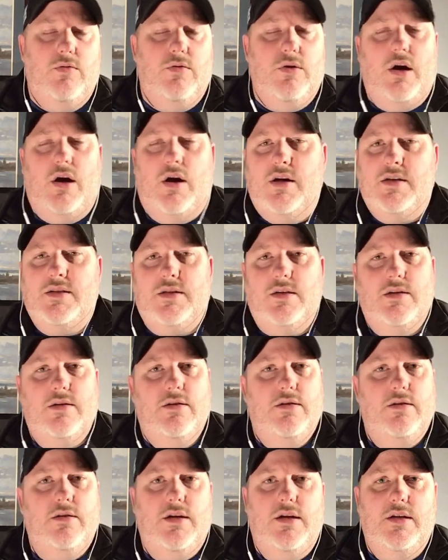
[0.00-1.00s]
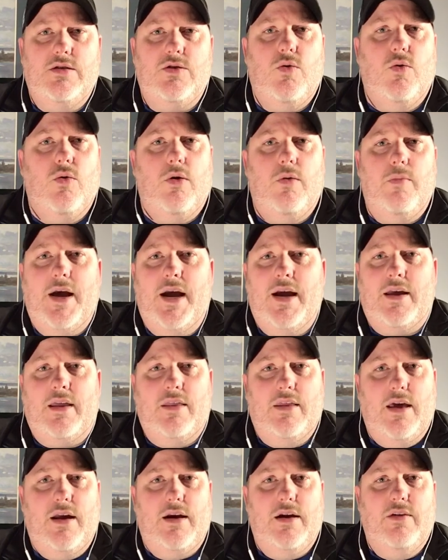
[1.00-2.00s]
Austin is
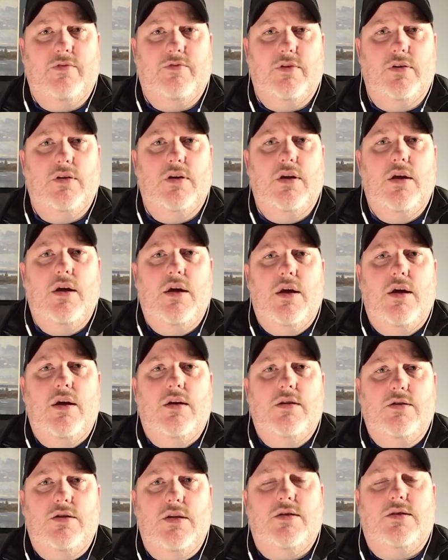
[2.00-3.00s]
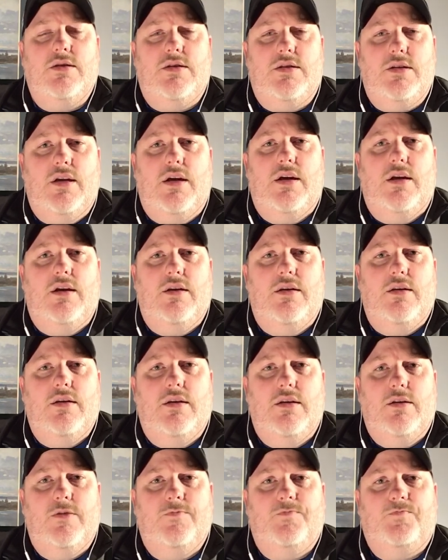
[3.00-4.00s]
quarterbacking that effort. Just
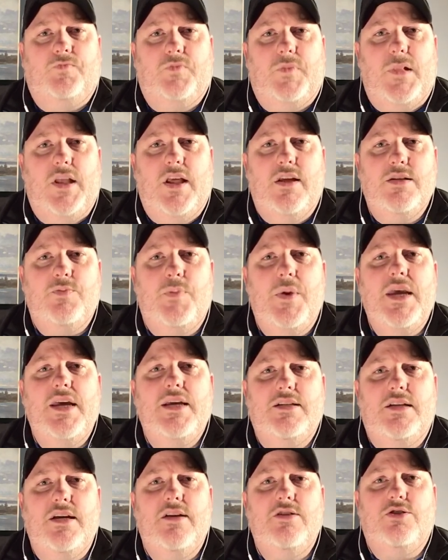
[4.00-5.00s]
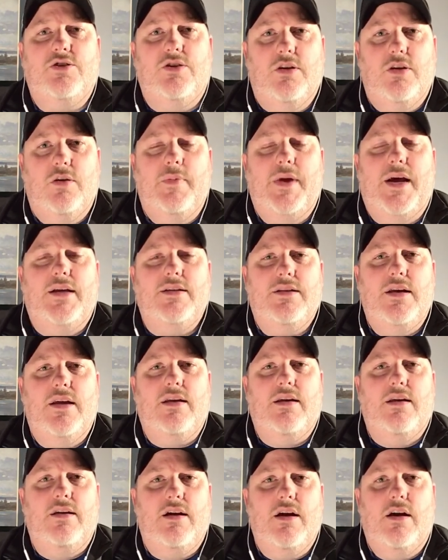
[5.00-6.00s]
let's be intentional about
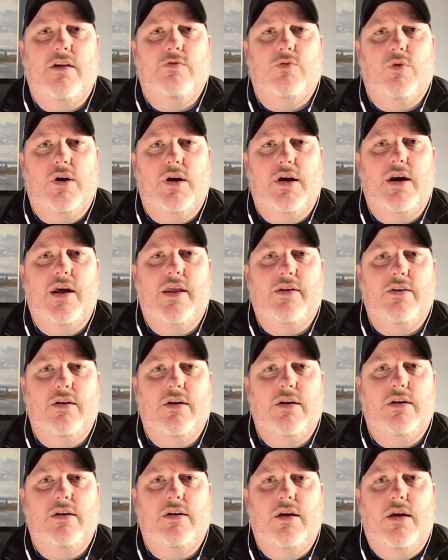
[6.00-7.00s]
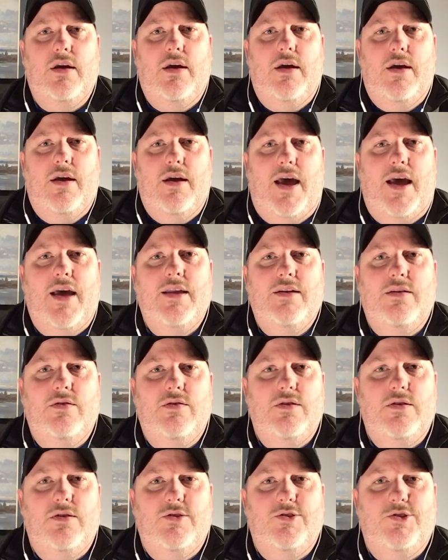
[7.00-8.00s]
taking care of one another,
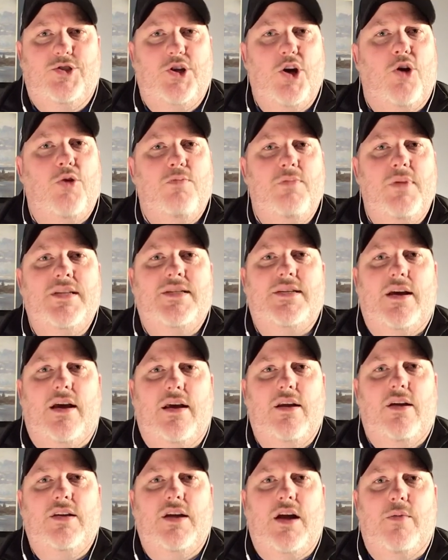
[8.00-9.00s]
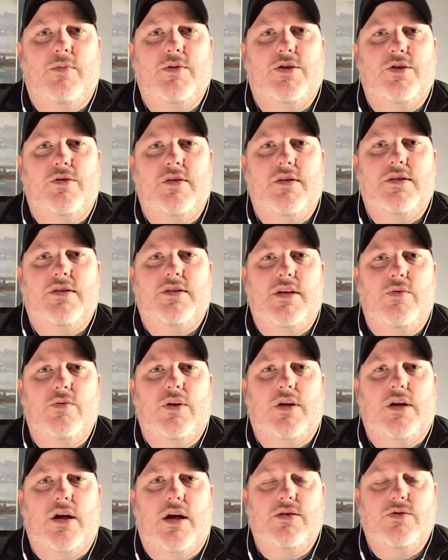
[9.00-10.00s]
and don't miss out on the opportunity to see
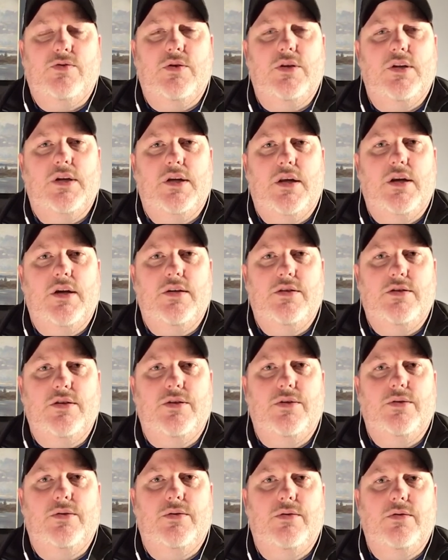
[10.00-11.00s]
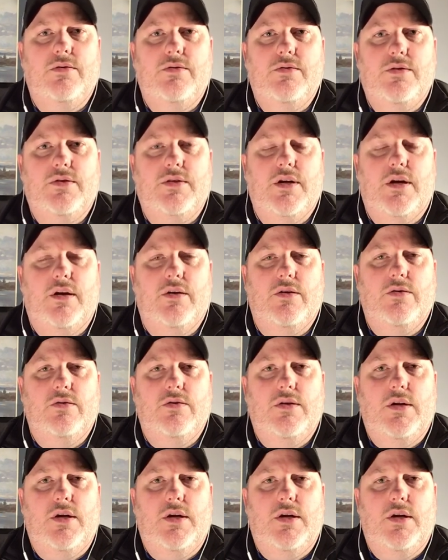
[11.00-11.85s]
what God's really going to do. So